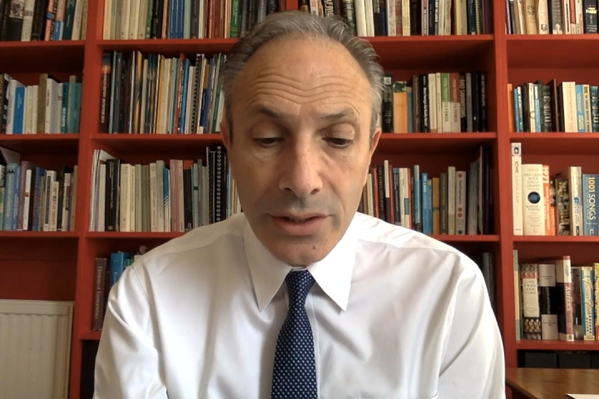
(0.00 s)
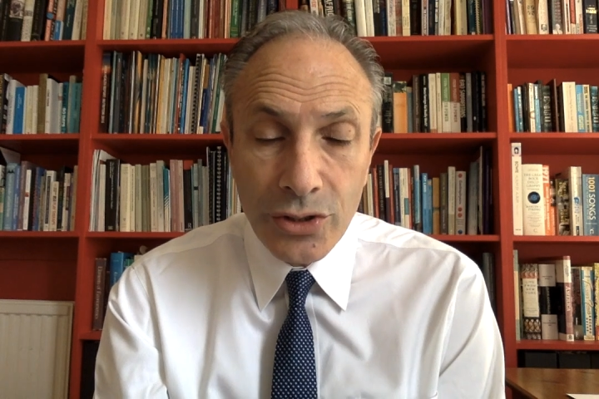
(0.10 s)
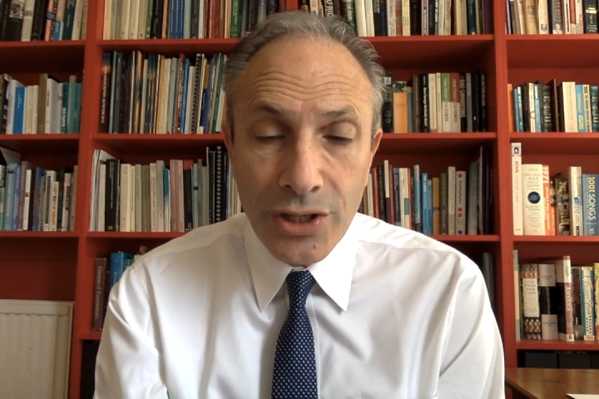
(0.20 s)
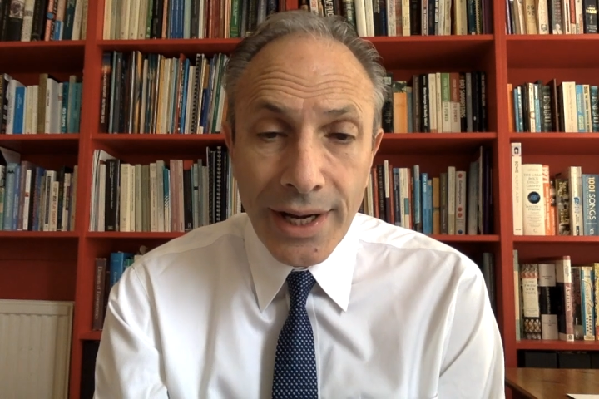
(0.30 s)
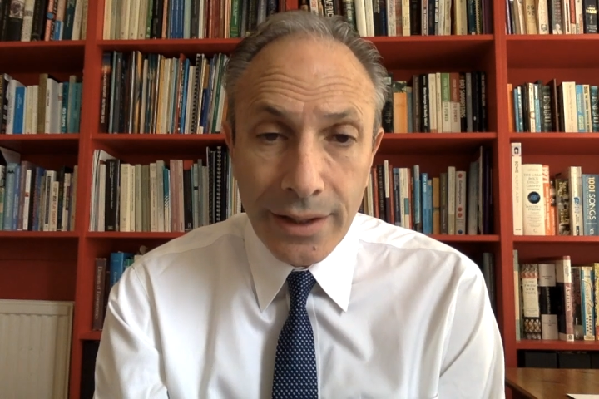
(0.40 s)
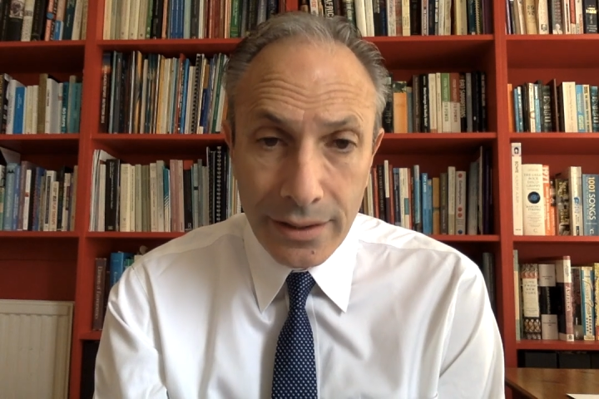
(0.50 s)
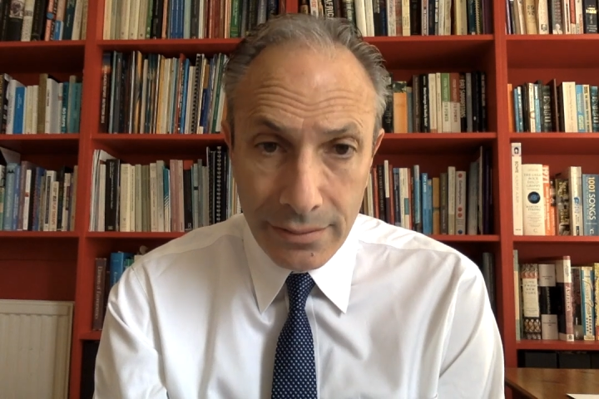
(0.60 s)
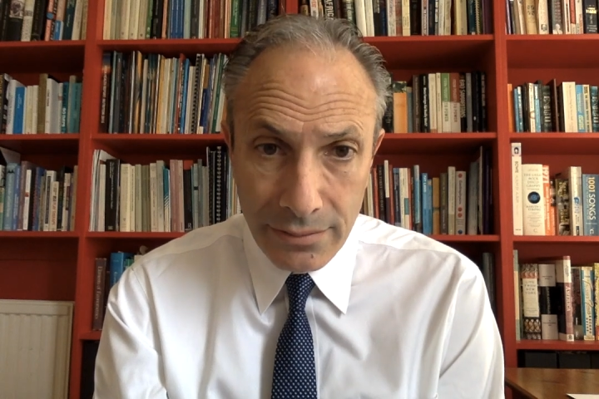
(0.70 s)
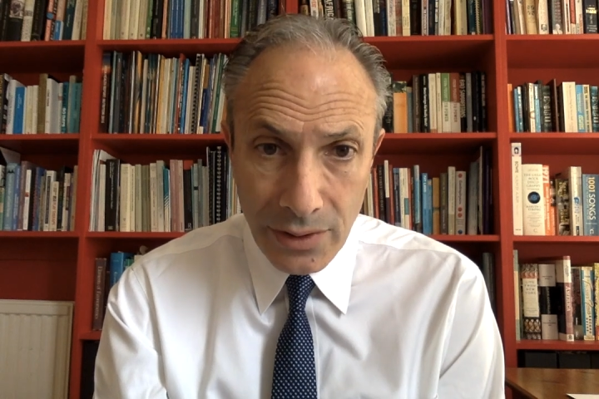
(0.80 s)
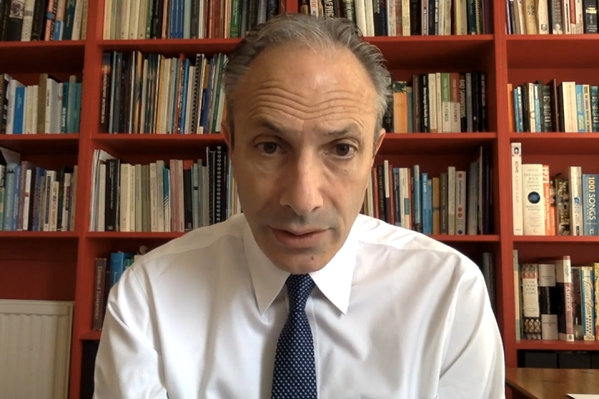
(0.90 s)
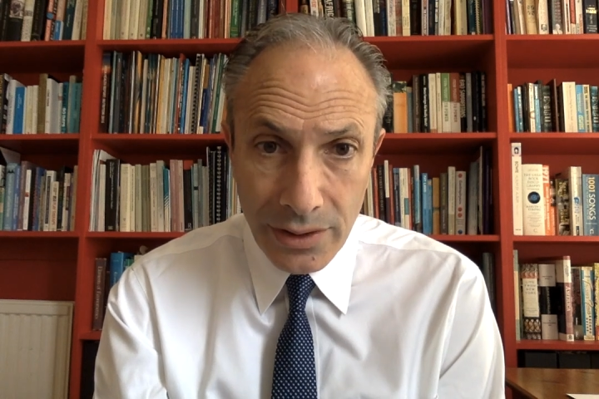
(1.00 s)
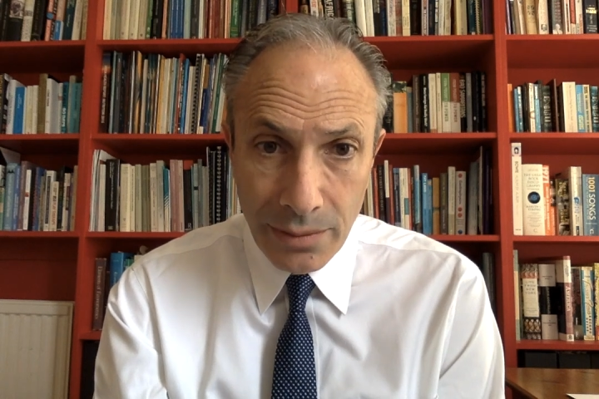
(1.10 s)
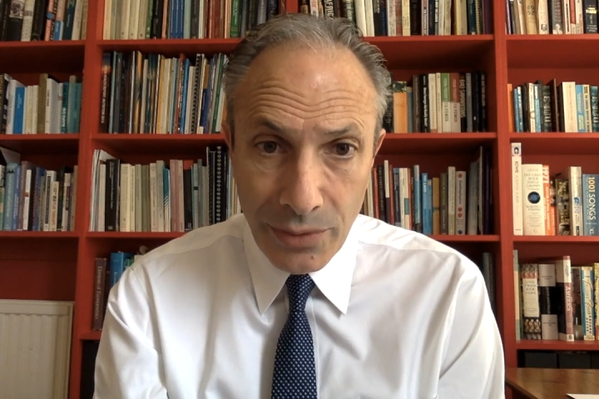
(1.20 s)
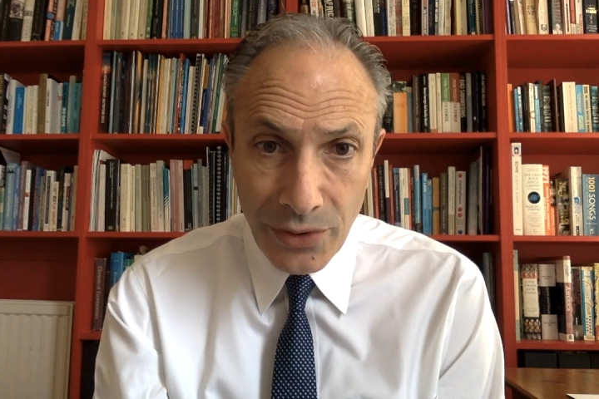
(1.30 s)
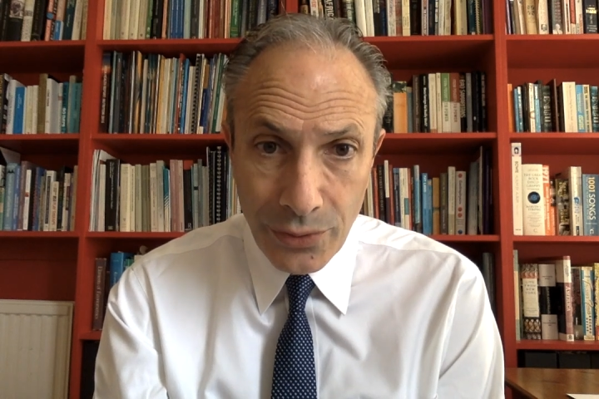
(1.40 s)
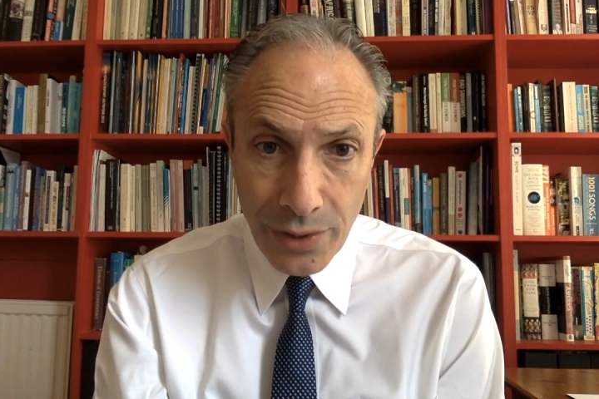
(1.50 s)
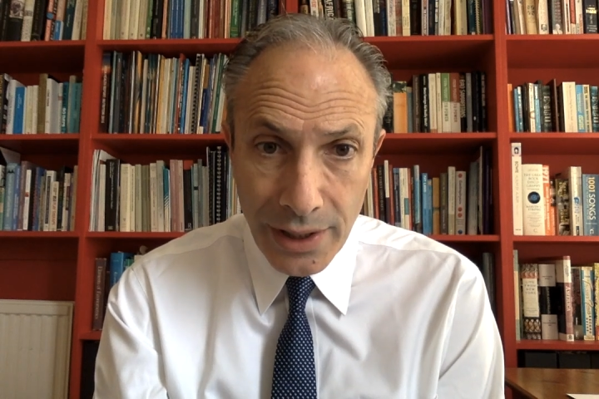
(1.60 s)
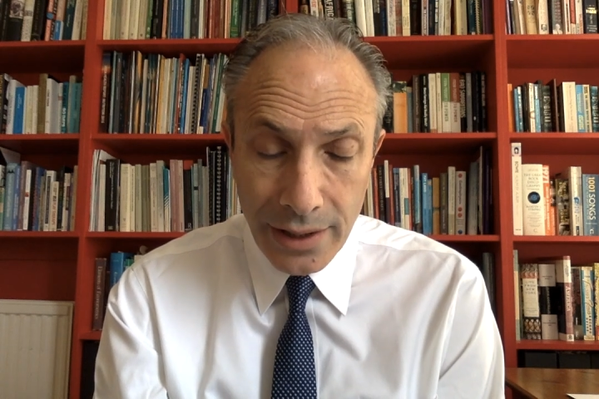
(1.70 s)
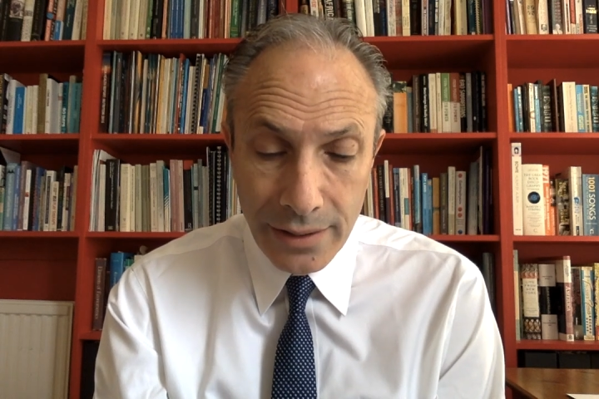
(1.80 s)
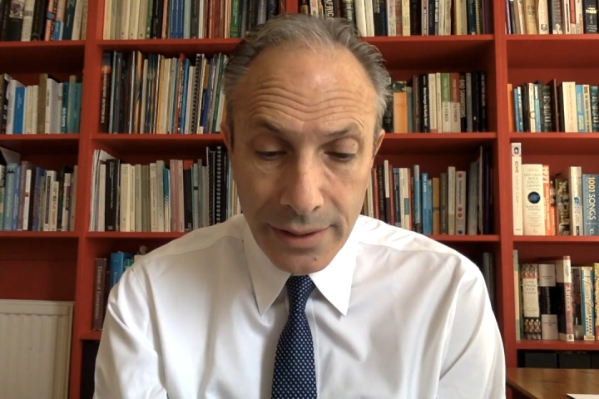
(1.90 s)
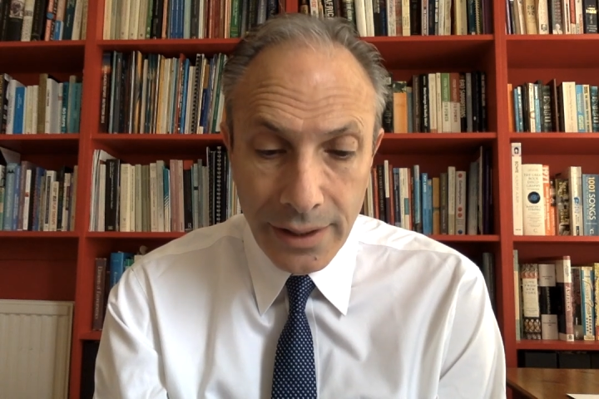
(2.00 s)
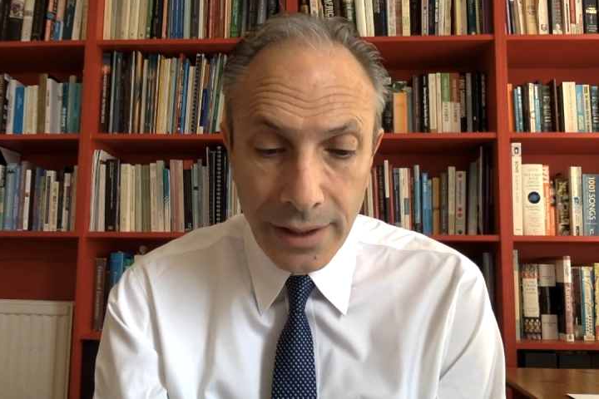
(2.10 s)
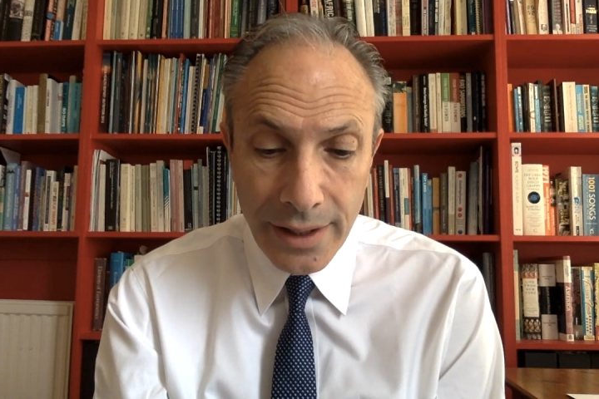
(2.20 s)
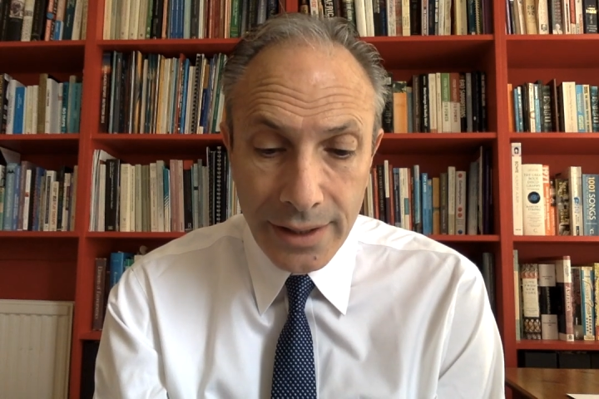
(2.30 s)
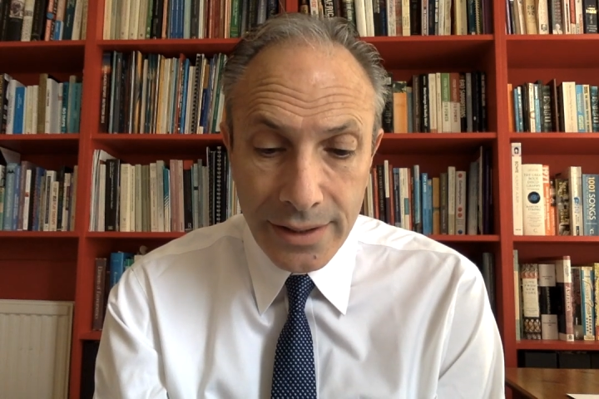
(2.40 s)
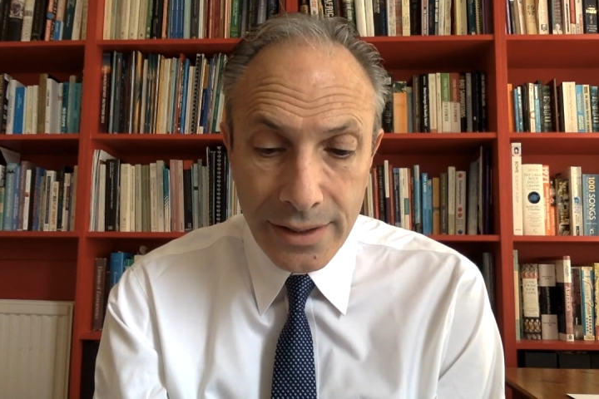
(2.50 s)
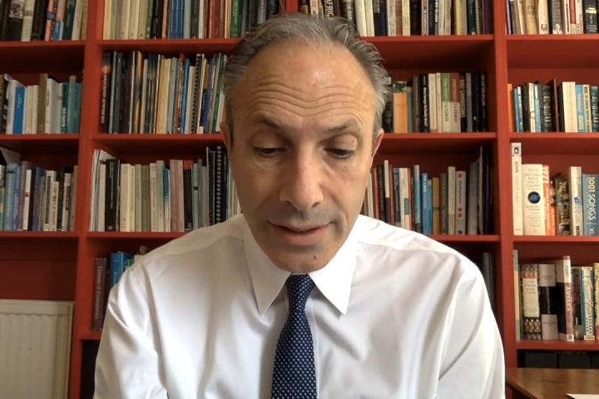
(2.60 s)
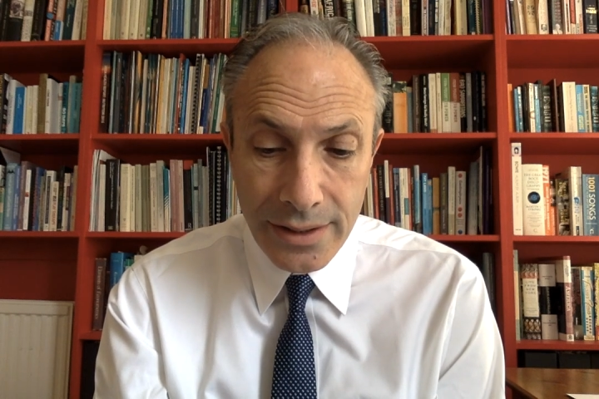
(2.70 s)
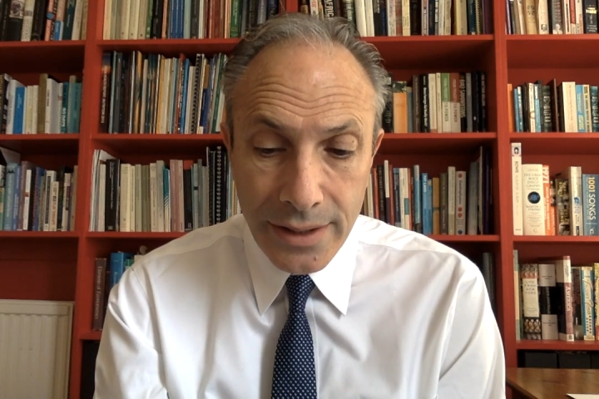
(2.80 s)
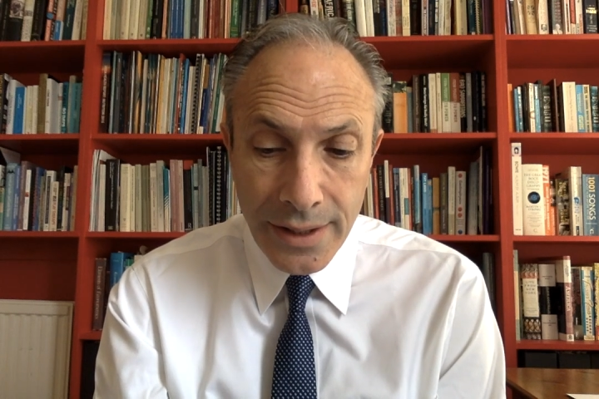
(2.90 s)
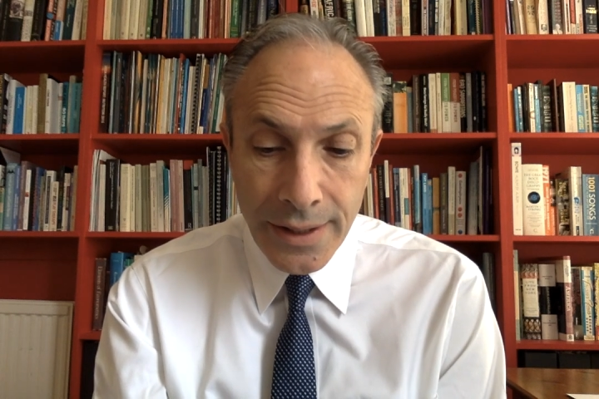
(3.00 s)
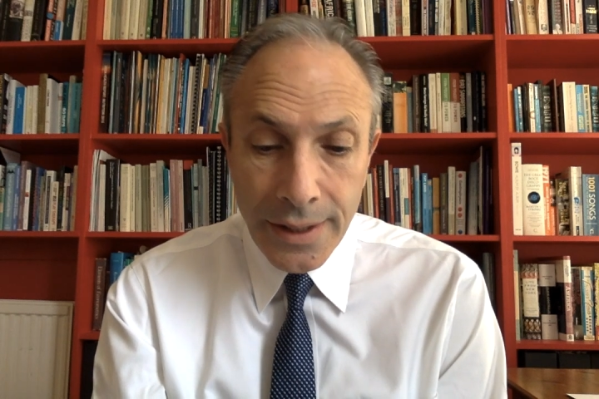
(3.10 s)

So check on number three, alliances.